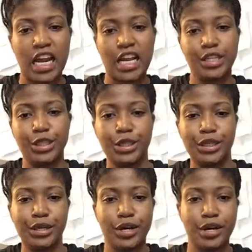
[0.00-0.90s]
A lot of
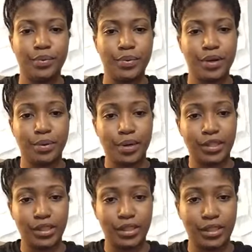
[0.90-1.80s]
engineered
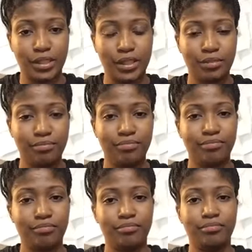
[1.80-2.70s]
hardwood questions.
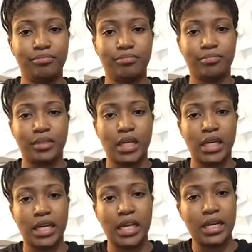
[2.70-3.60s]

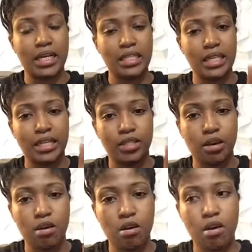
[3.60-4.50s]
Again, that's
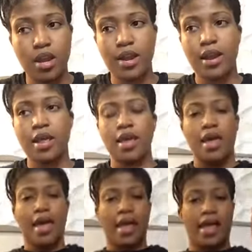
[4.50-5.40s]
that Dawn
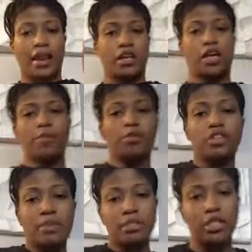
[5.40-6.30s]
and
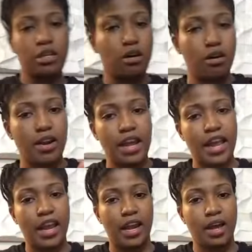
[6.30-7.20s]
a couple drops of
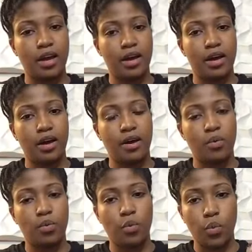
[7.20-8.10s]
Dawn and
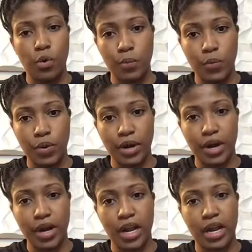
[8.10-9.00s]
warm
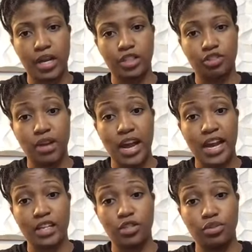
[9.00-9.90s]
water and a
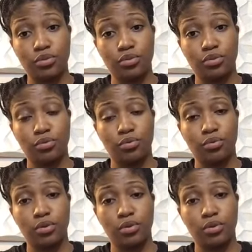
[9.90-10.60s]
dry to